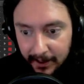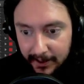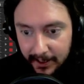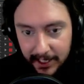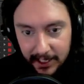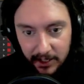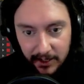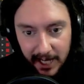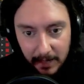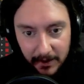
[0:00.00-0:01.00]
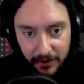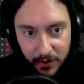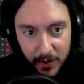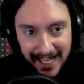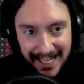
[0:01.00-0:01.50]
to get your name in
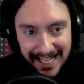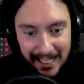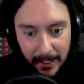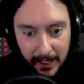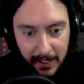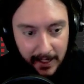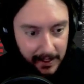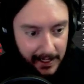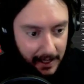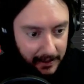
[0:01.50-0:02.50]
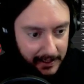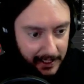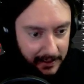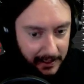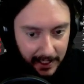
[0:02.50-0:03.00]
3D. Now let's
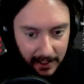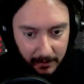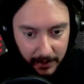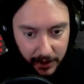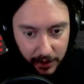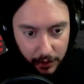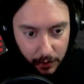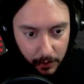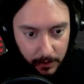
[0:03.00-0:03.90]
take a look at number 2.